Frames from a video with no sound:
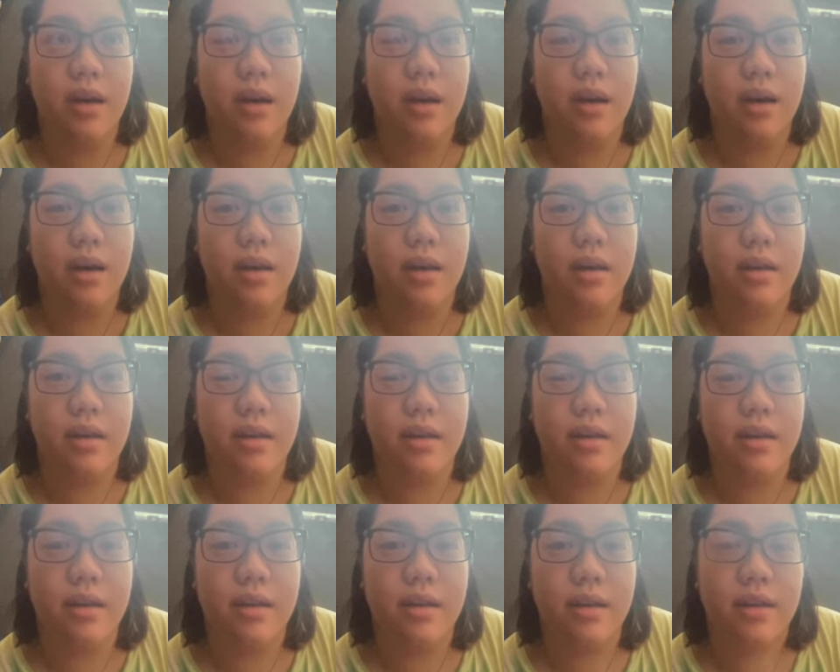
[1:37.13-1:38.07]

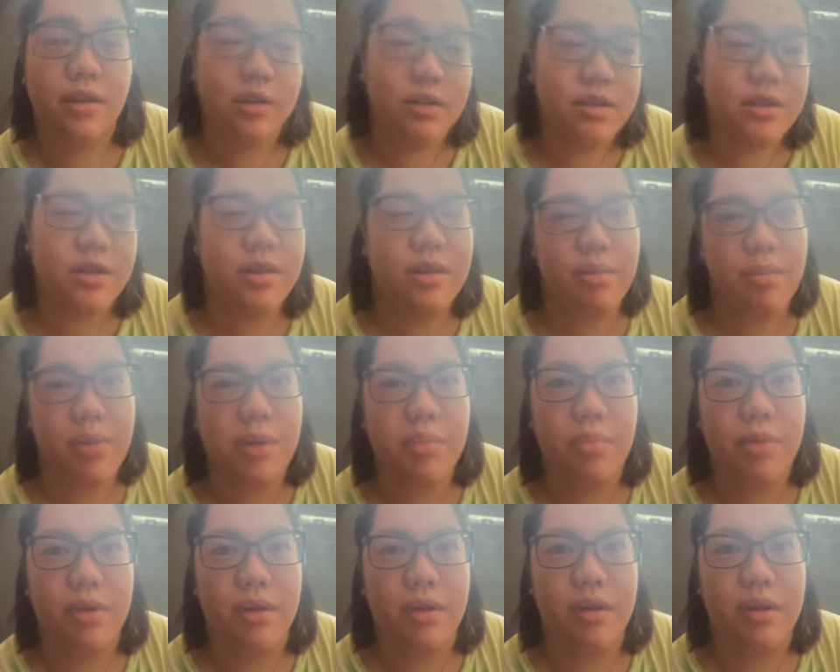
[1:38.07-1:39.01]
the culture and the
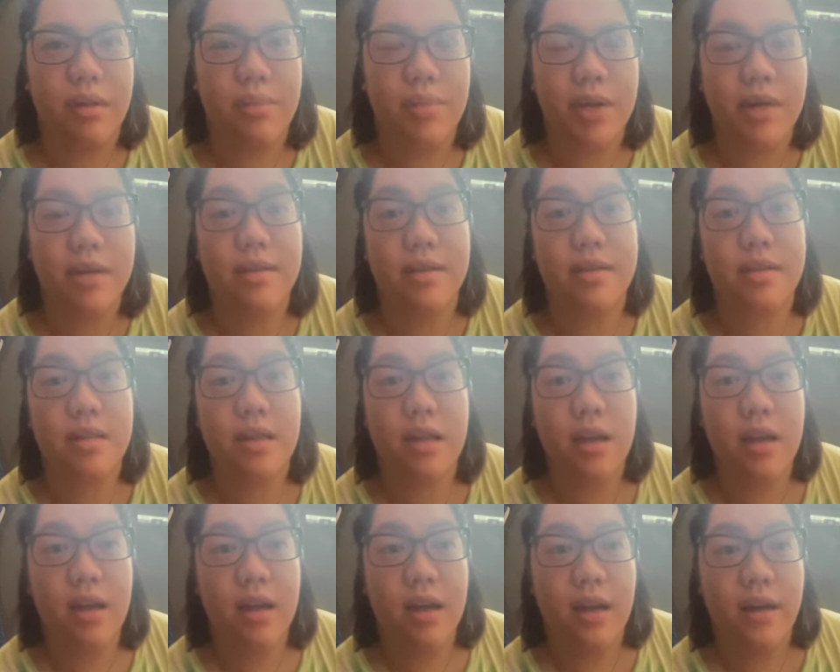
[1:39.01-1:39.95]
people. Because
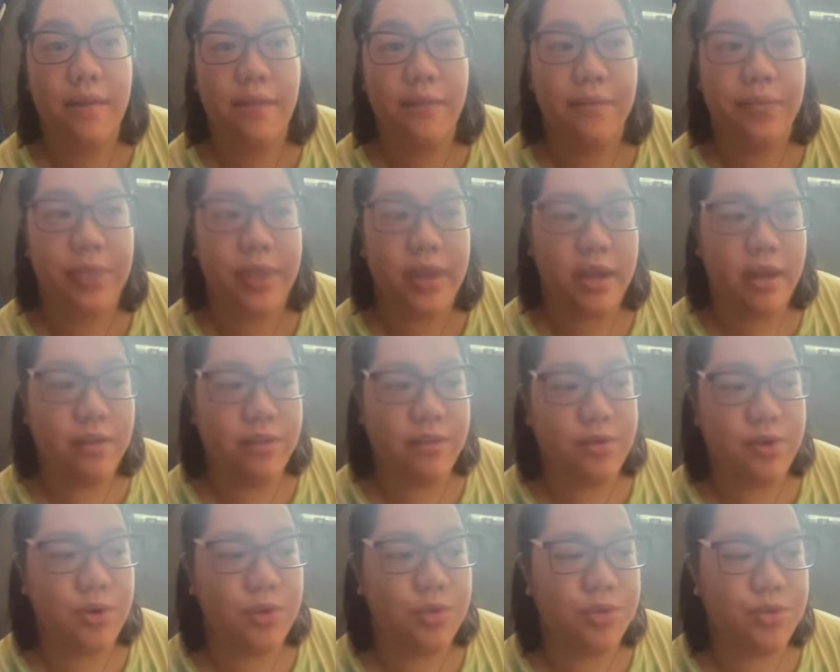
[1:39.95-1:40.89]

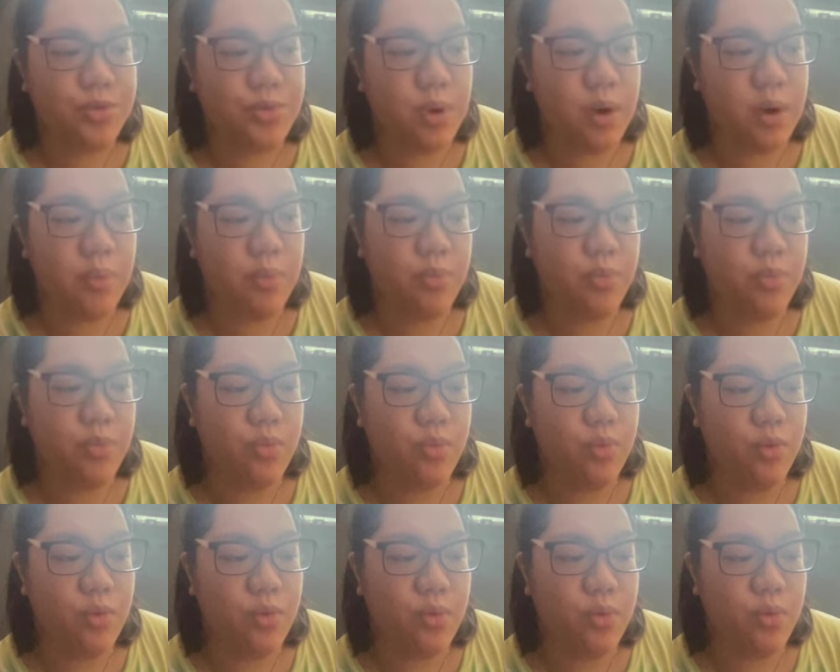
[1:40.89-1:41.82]
if you grew up
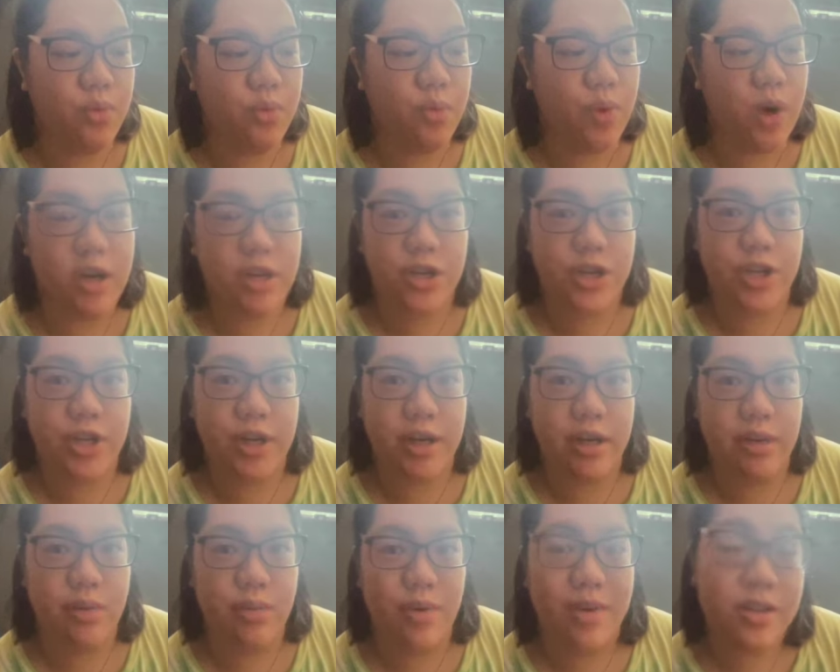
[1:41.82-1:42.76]

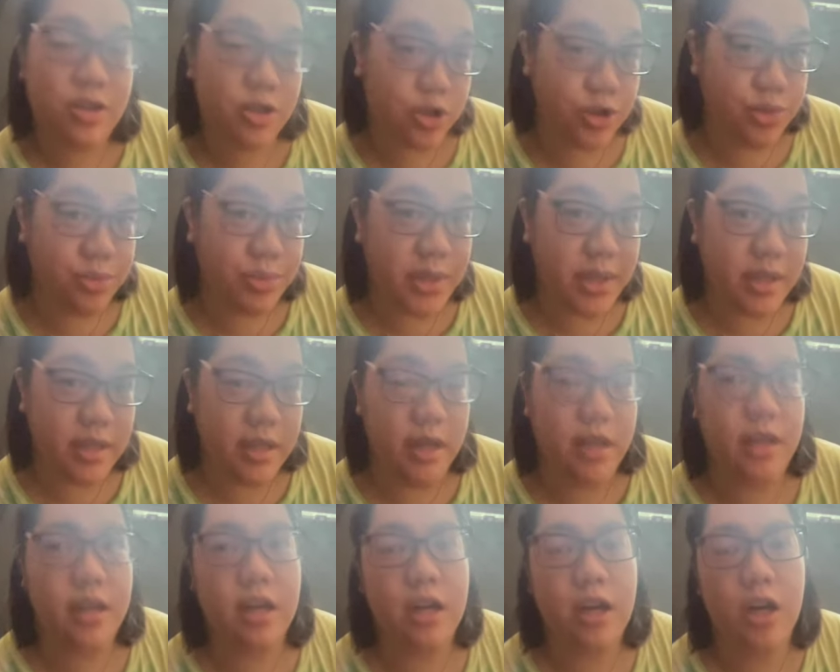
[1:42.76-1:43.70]
watching Western
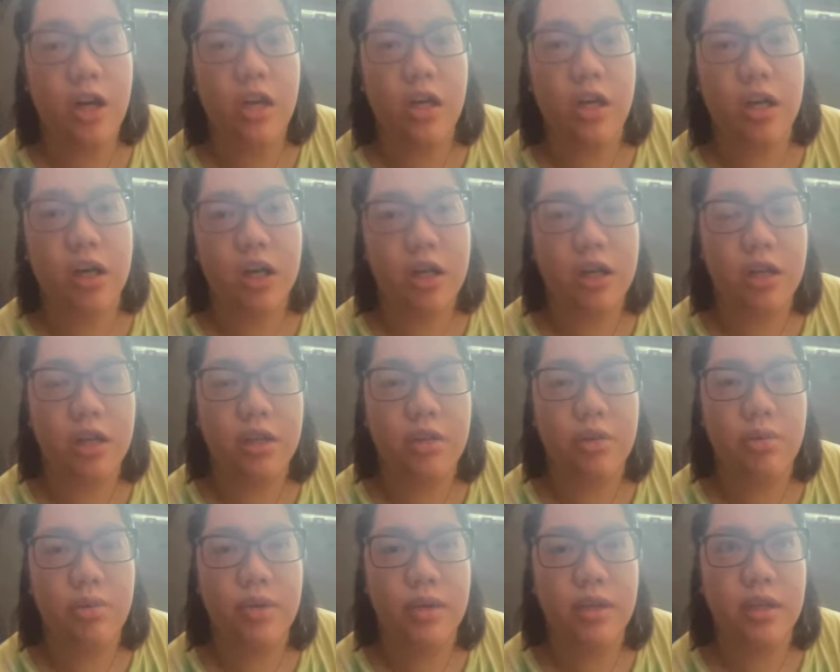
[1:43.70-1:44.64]
media, all
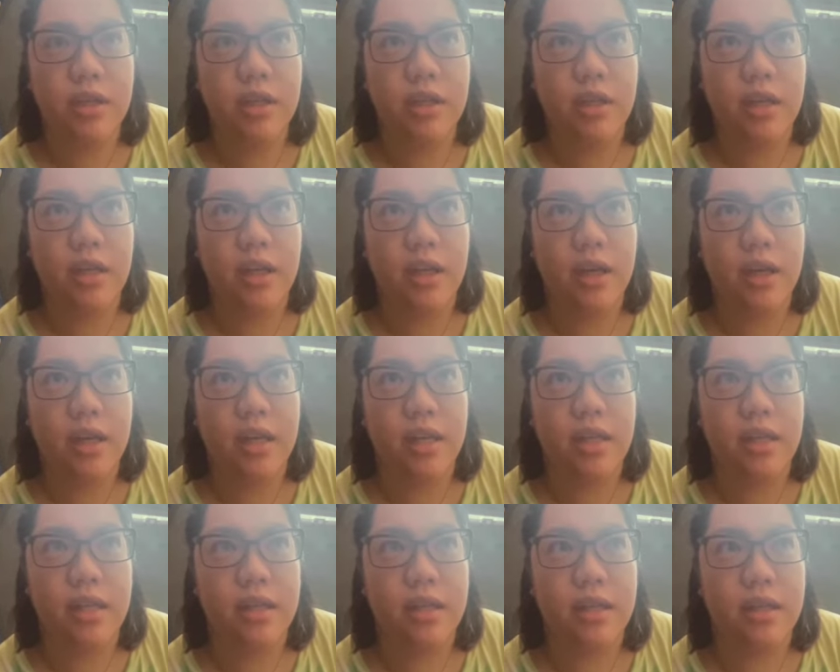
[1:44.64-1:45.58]
you would,
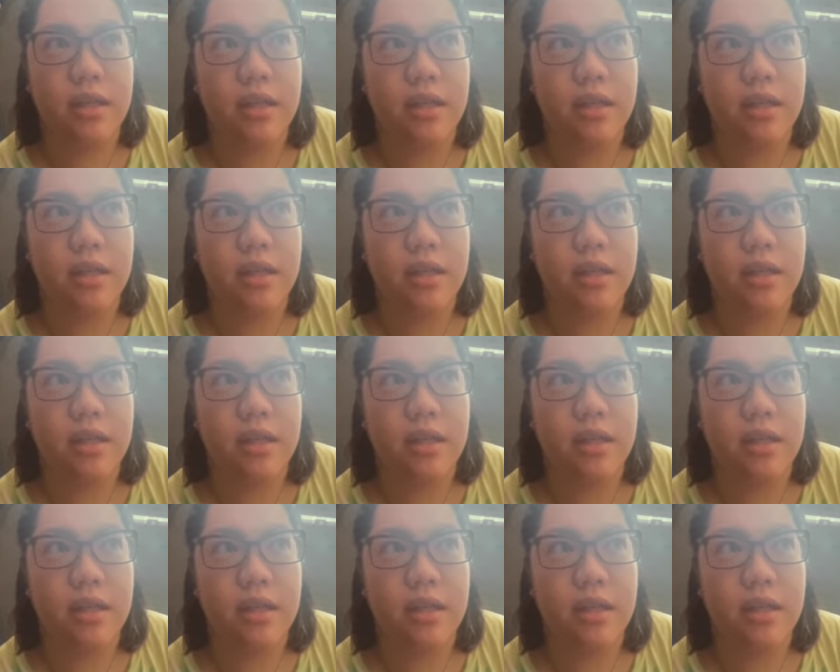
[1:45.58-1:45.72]
and